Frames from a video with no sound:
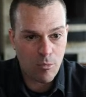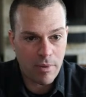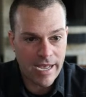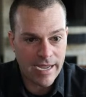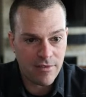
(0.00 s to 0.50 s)

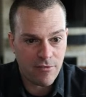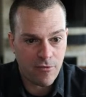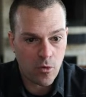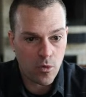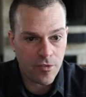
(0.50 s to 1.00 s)
back and
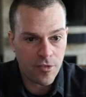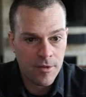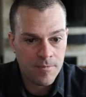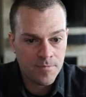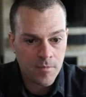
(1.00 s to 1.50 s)
forth
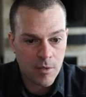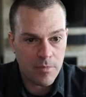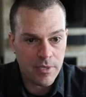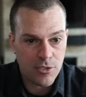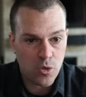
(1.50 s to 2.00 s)

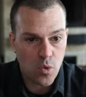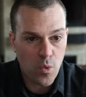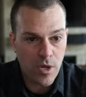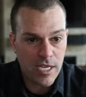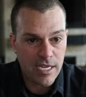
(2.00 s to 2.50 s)

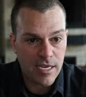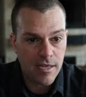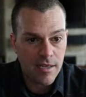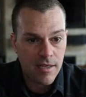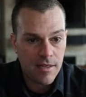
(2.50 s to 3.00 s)
between
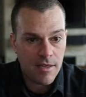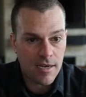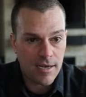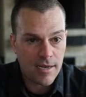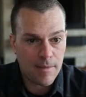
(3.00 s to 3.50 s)

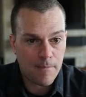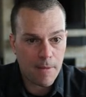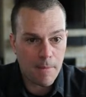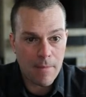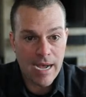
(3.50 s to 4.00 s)

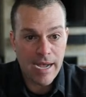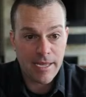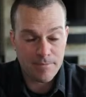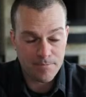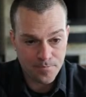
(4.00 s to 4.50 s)

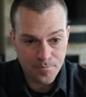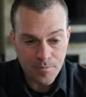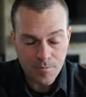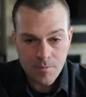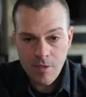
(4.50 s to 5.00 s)
my
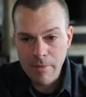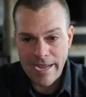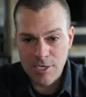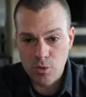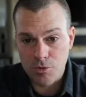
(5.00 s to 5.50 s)

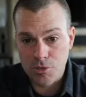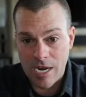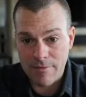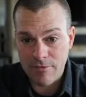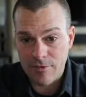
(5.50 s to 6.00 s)
actual
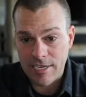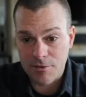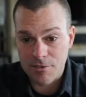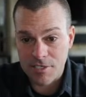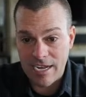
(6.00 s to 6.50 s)
driving for
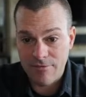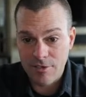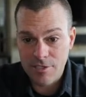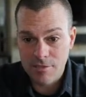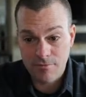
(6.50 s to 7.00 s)
dollars
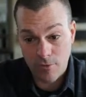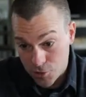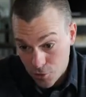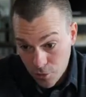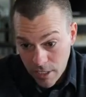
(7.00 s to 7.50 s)
efforts
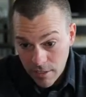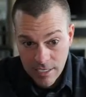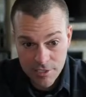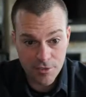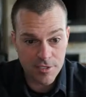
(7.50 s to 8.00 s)
virtually,
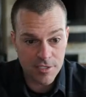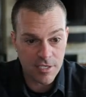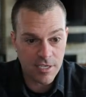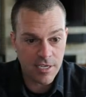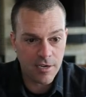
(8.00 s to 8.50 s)
as you can
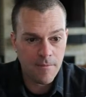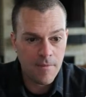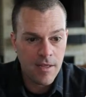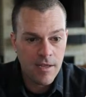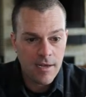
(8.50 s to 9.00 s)
see here,
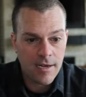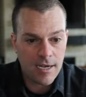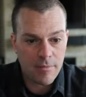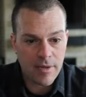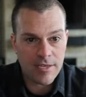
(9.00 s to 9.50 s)

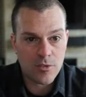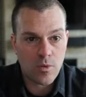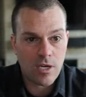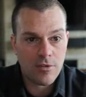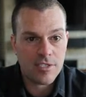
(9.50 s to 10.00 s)
as
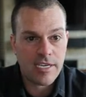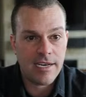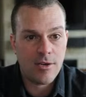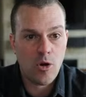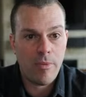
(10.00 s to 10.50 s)
well as
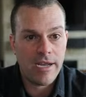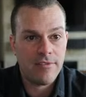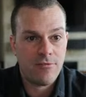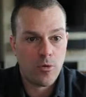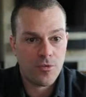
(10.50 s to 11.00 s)
kind of go back
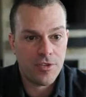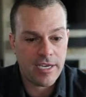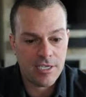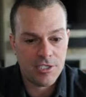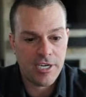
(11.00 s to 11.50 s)
and and
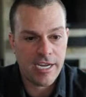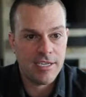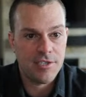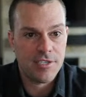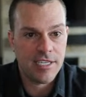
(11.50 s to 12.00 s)
kind of
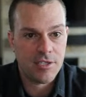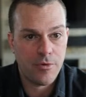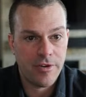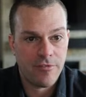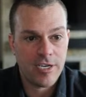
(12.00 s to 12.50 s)
check and just hit the
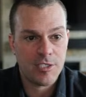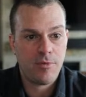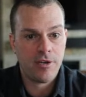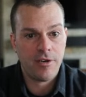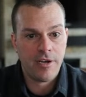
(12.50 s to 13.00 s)
refresh
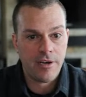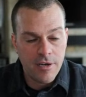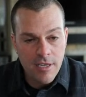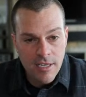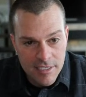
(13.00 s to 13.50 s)
button
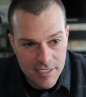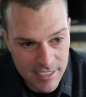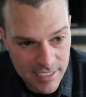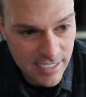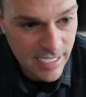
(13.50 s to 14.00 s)
here to
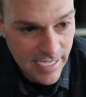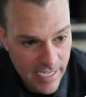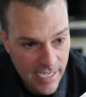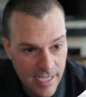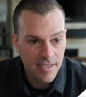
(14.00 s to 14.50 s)

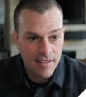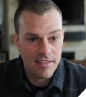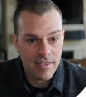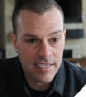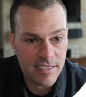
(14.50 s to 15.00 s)
see
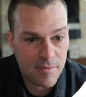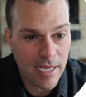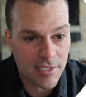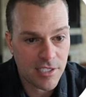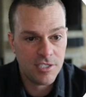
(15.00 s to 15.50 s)
these
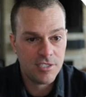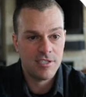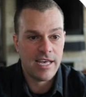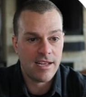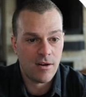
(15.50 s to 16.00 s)

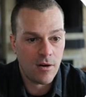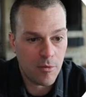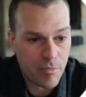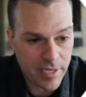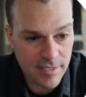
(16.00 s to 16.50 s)
messages that
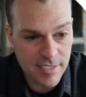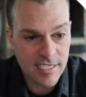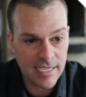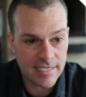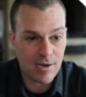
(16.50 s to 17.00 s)
are being
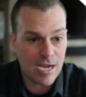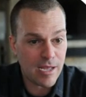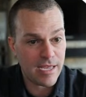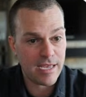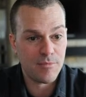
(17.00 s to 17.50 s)
sent. Now,
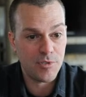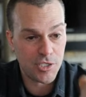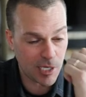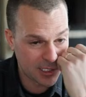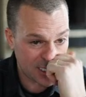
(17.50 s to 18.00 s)
I am
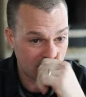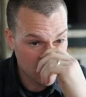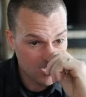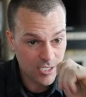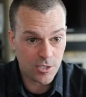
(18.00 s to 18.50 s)
just
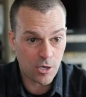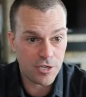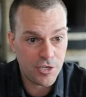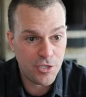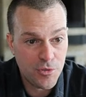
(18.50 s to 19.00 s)

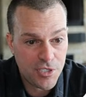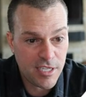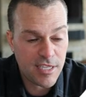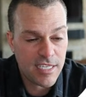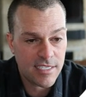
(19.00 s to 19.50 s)
started
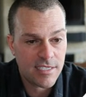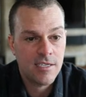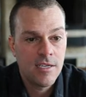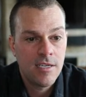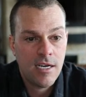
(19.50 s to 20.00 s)
using
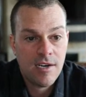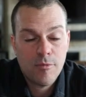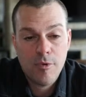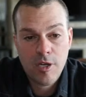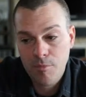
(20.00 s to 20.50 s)
this
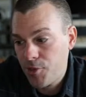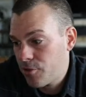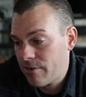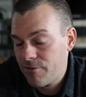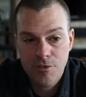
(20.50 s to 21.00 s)
from a
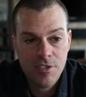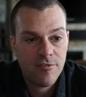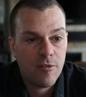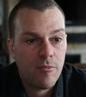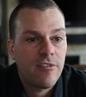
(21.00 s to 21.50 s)
computer. I've used
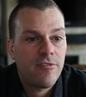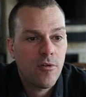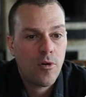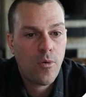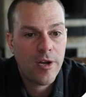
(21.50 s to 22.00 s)
it from my
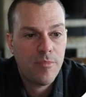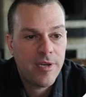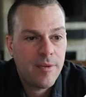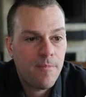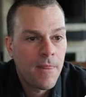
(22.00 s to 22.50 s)
phone quite a
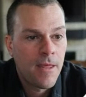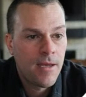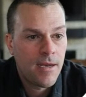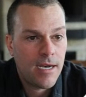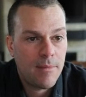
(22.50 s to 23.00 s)
bit,
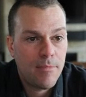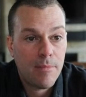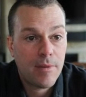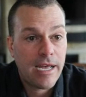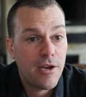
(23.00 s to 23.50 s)
but
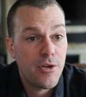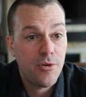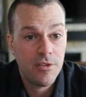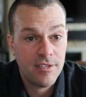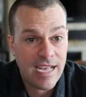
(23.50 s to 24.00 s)
I'm kind of
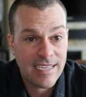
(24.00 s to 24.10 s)
new to the